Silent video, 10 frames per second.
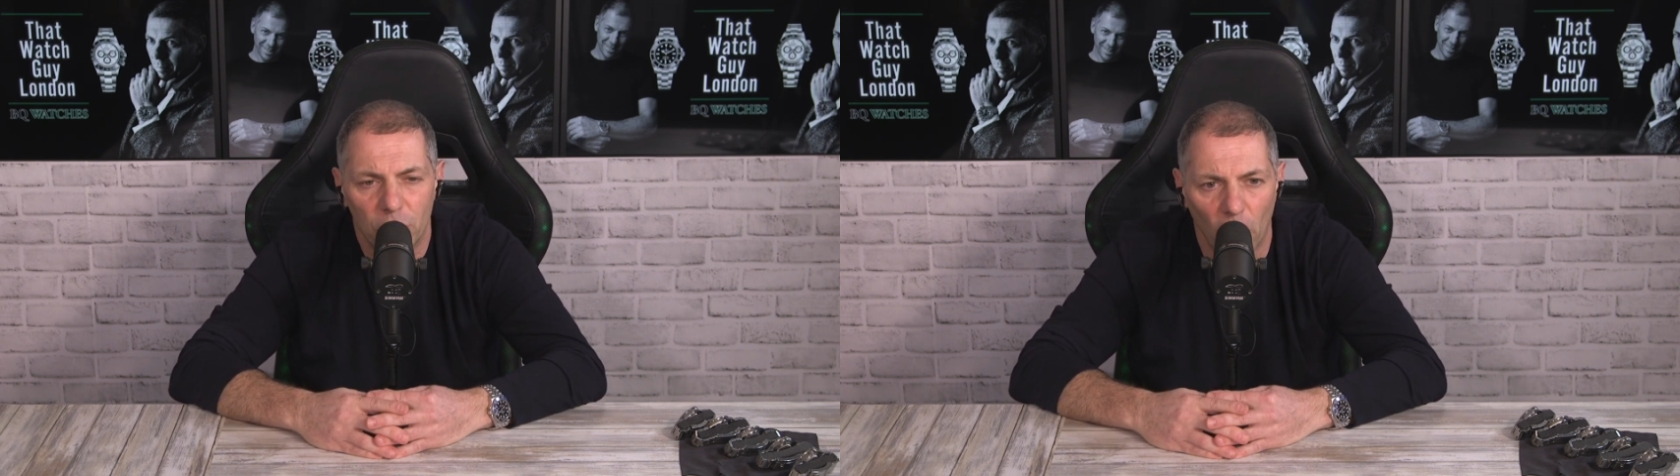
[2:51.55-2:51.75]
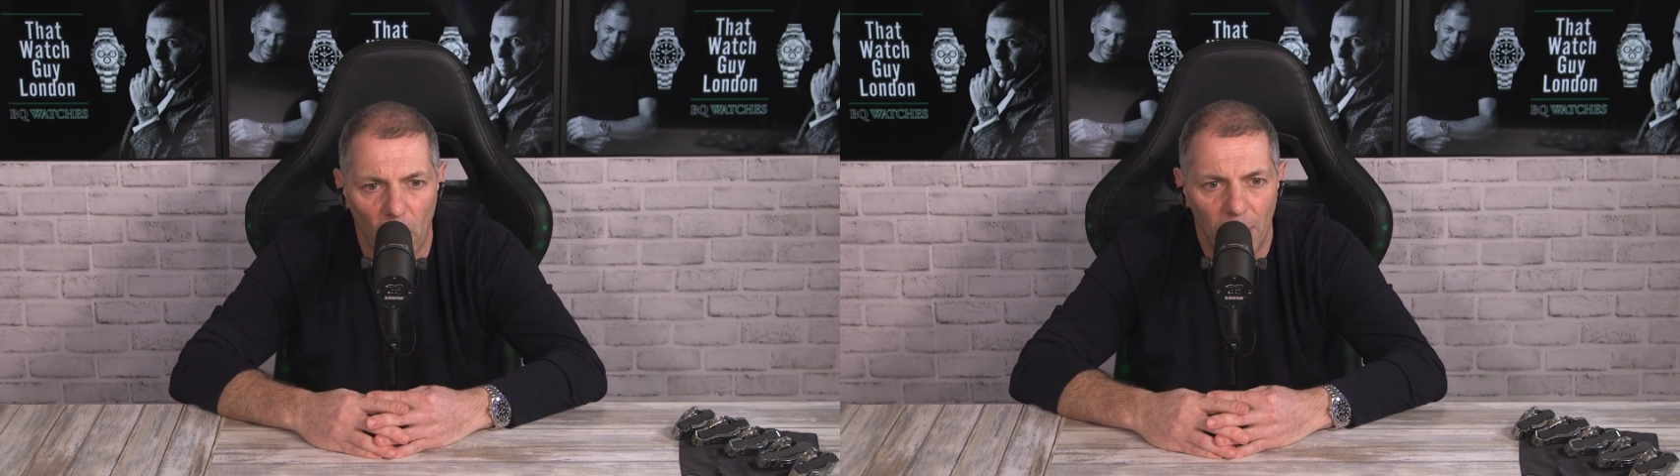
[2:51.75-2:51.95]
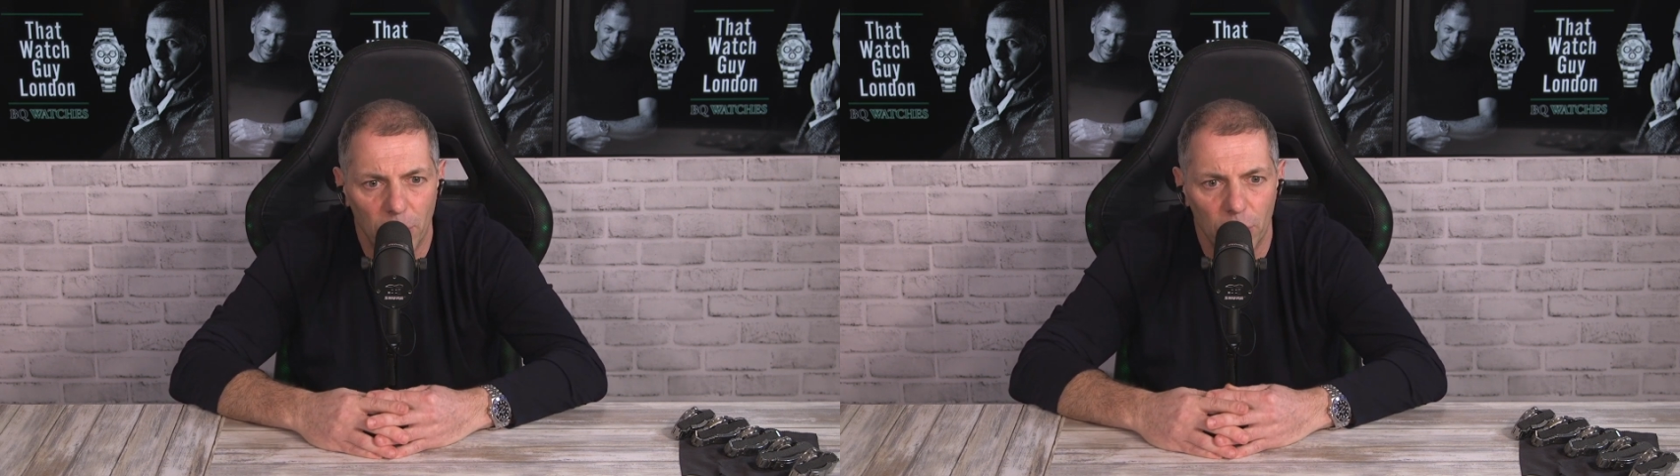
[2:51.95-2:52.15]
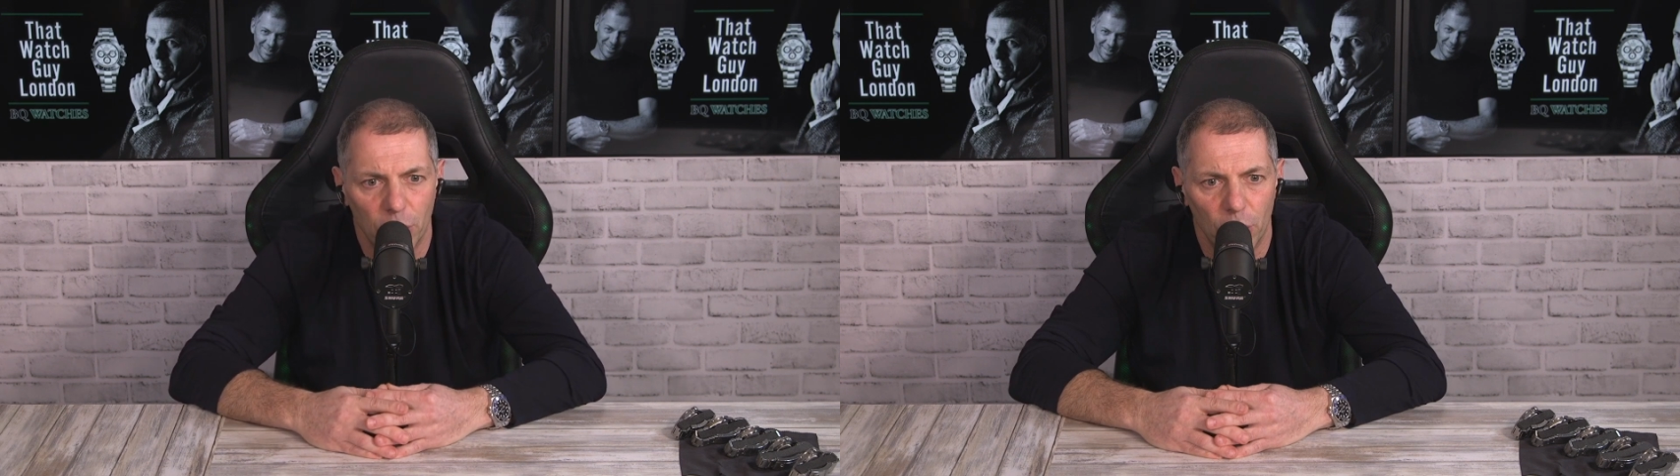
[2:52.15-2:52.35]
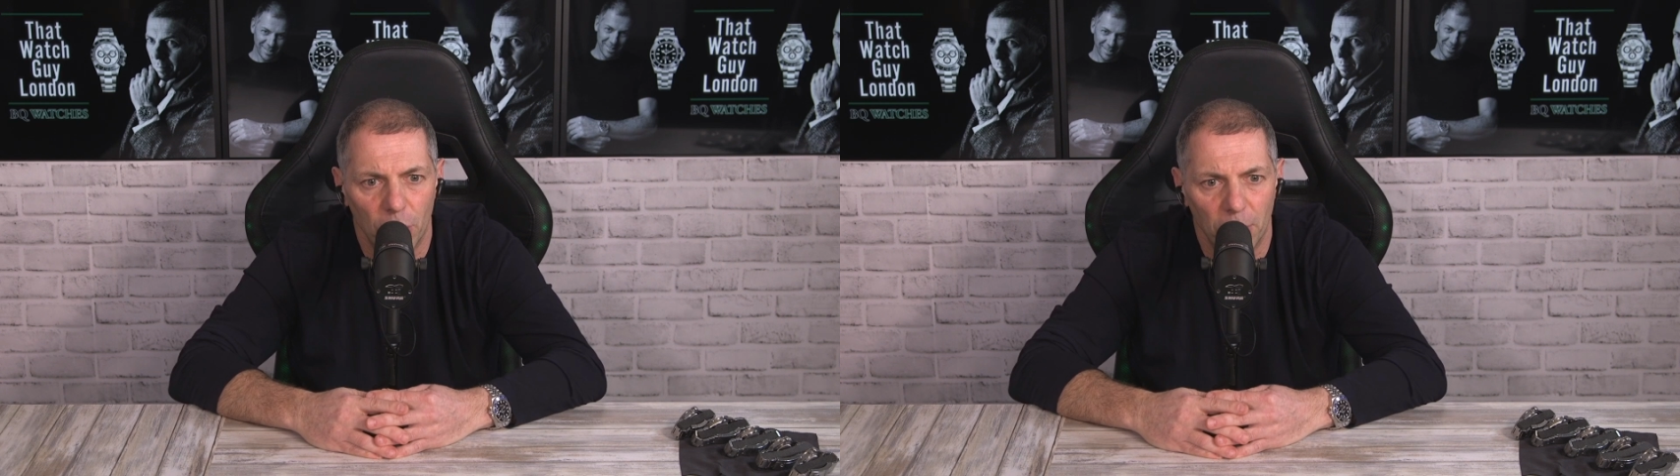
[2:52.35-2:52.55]

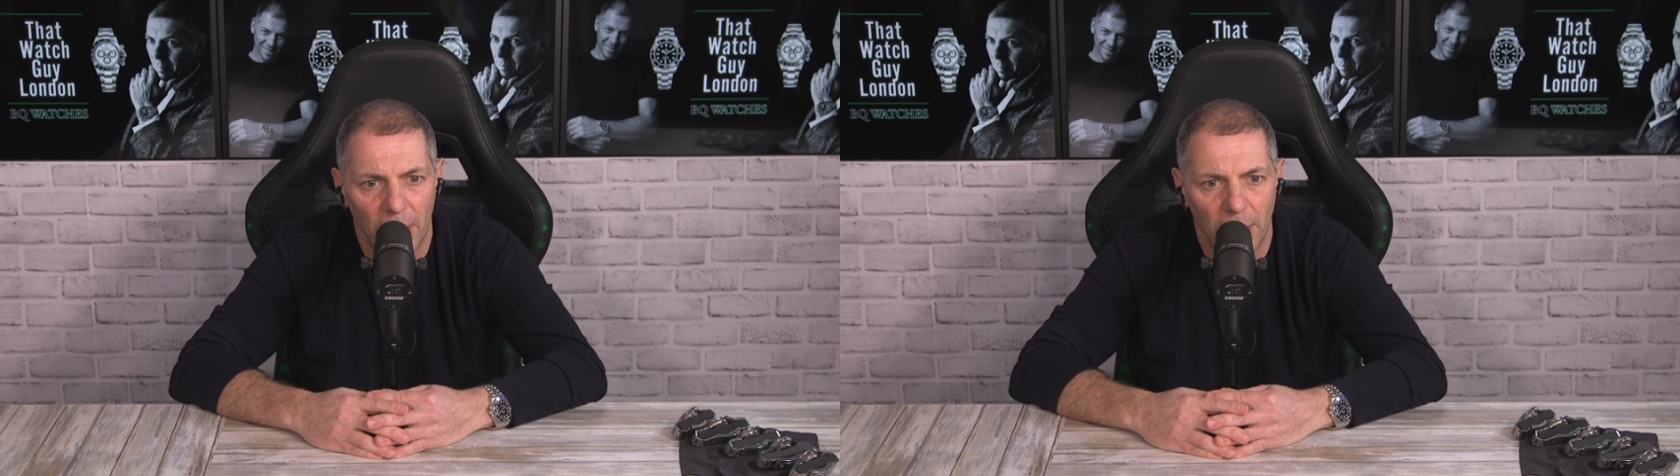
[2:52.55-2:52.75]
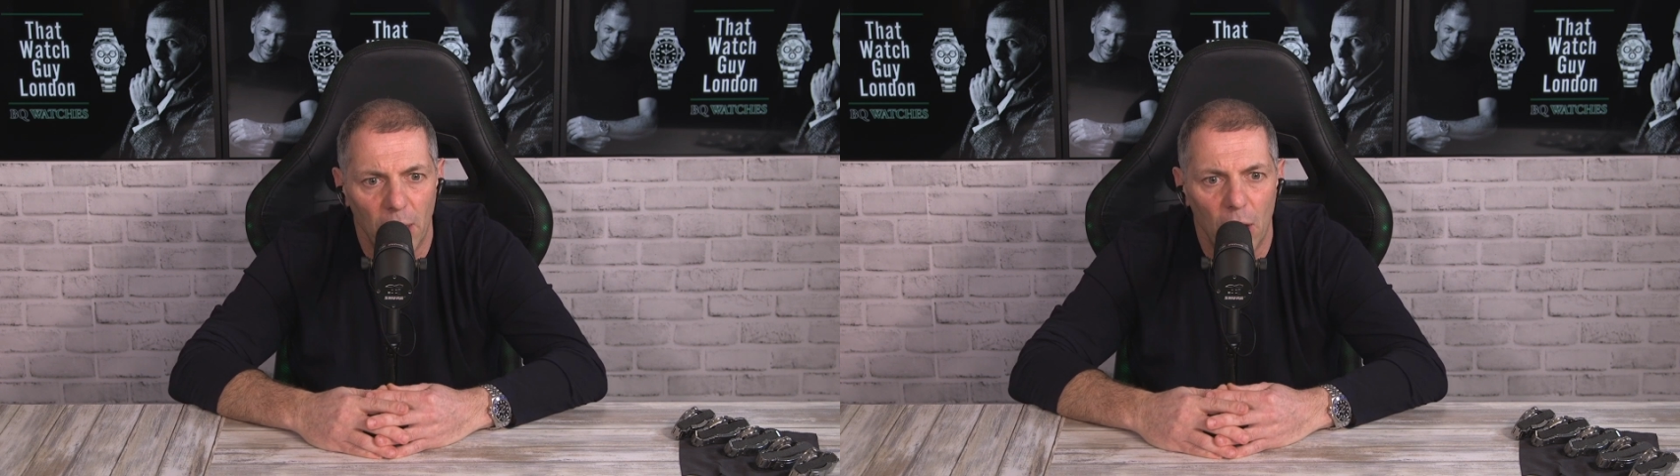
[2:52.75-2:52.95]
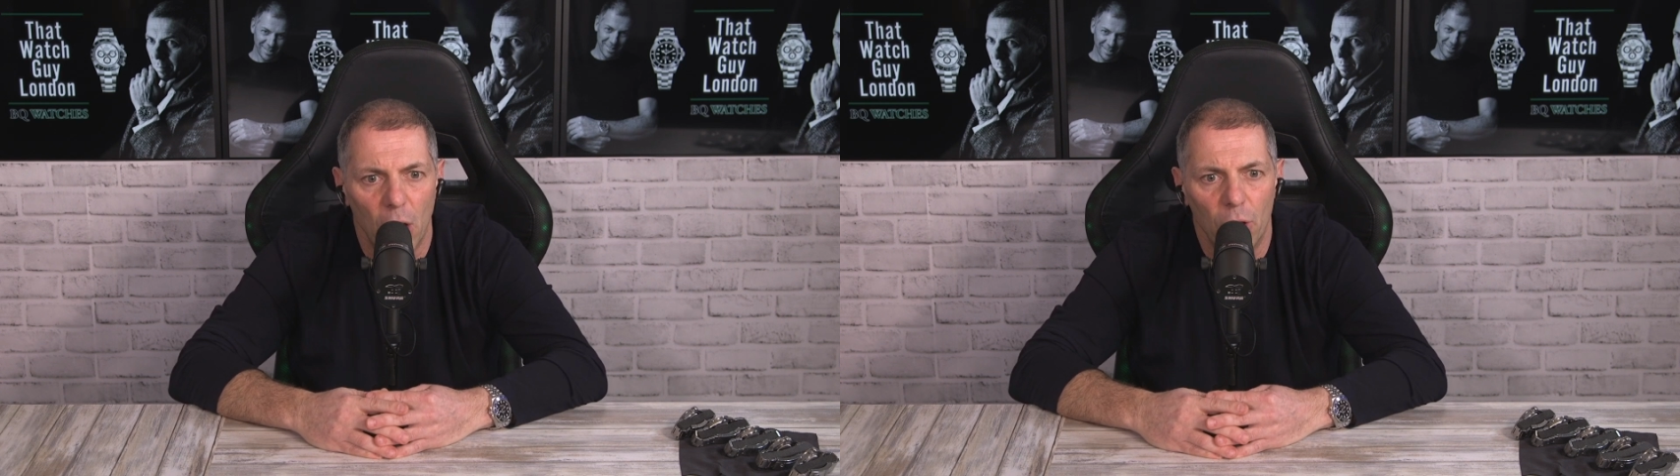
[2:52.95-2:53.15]
time-consuming,